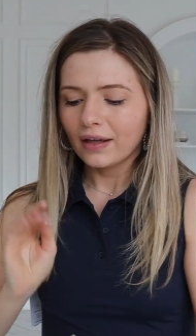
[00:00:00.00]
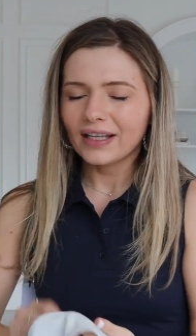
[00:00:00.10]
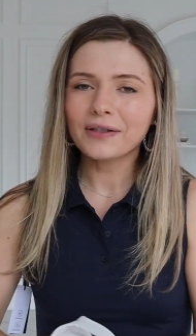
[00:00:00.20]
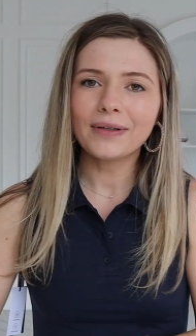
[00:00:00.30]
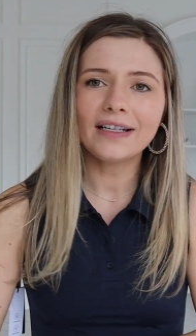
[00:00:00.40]

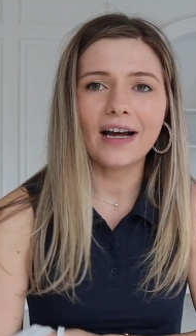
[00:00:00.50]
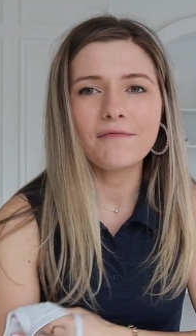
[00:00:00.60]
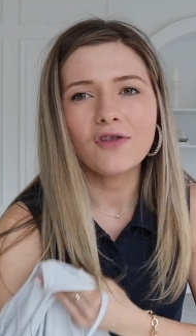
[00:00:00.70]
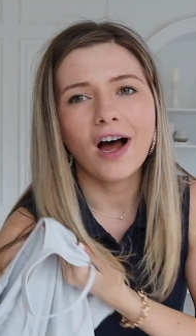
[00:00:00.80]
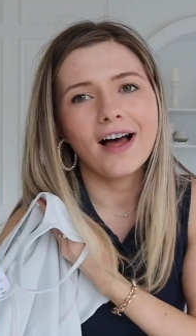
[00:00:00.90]
this one
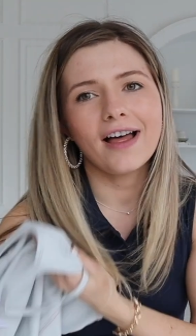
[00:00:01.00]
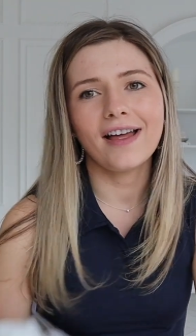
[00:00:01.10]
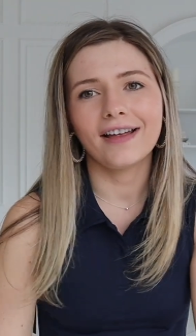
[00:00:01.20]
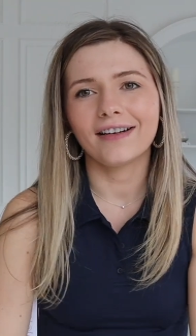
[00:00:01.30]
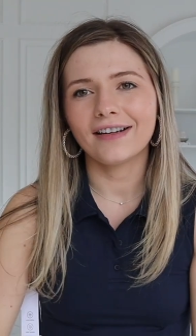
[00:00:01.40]
I'm
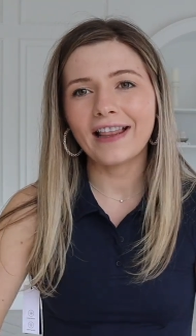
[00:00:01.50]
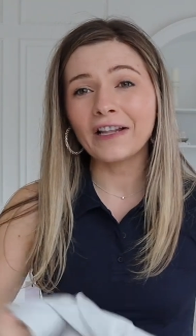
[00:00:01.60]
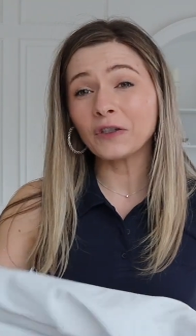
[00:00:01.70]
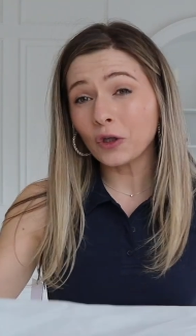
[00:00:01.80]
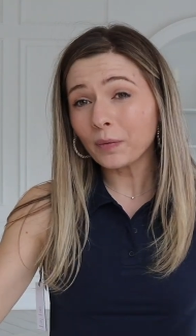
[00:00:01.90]
not
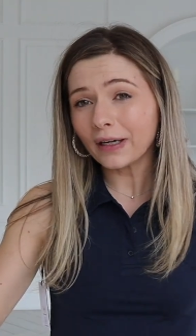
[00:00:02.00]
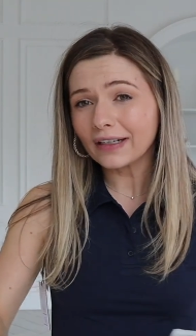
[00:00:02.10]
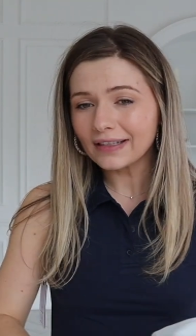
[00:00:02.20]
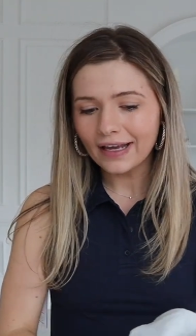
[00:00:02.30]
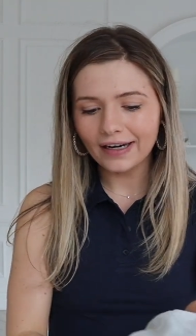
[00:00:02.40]
super
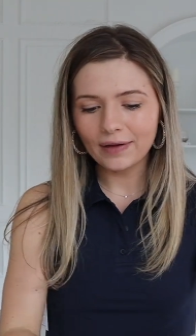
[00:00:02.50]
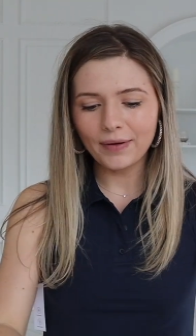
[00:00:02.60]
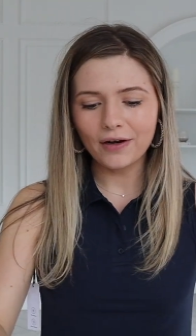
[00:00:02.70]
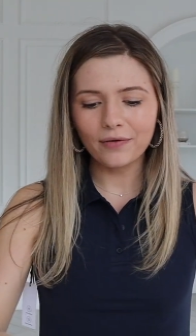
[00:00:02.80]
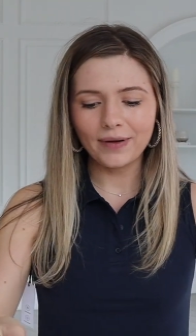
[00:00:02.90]
excited
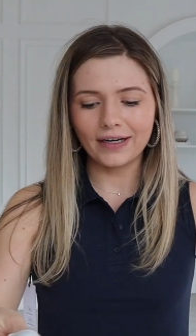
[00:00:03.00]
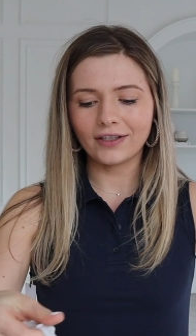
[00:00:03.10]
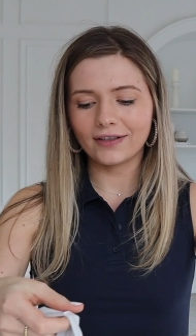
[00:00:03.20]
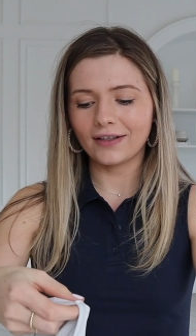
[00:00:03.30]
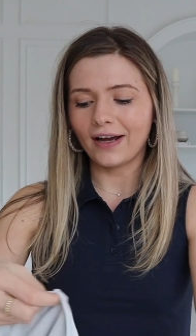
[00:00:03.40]
about, but I
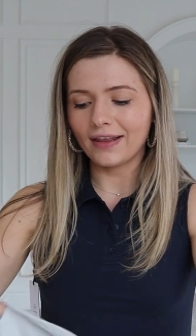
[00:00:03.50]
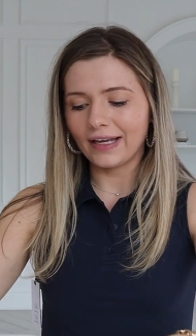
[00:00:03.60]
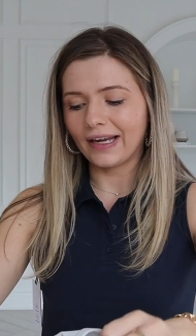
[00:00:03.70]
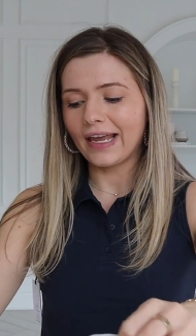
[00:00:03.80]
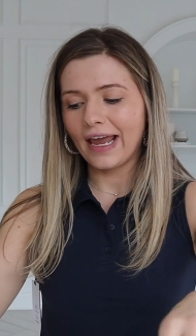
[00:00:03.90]
just thought
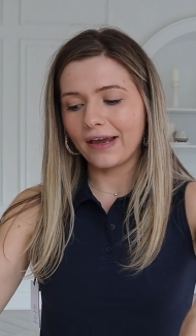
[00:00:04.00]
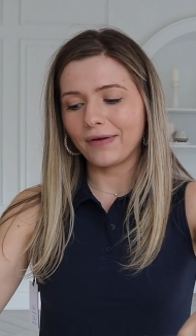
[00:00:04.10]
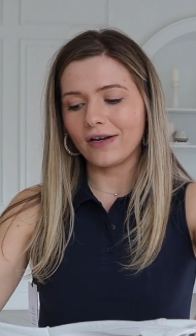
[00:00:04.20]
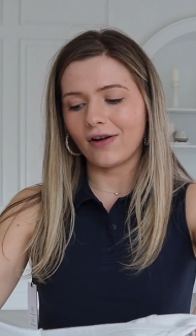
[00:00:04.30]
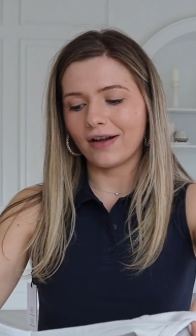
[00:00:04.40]
like, hey,
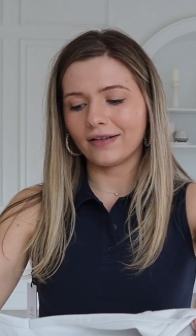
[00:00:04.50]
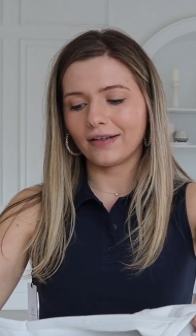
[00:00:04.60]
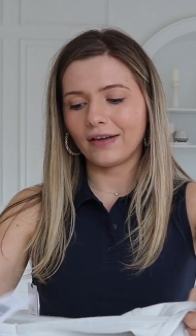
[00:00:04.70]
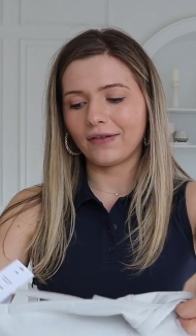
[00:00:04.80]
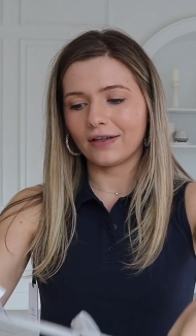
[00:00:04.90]
why
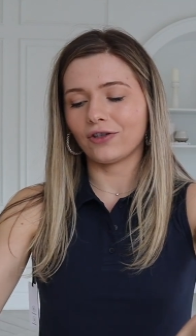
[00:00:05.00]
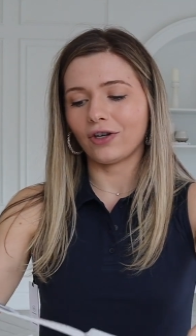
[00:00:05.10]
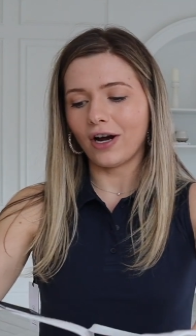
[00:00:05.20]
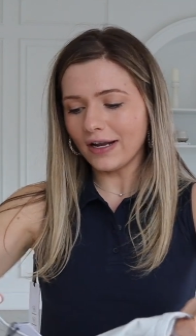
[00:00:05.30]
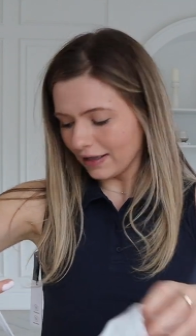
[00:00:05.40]
not? Give it a
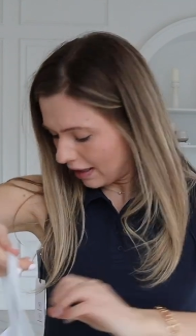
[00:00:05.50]
shot.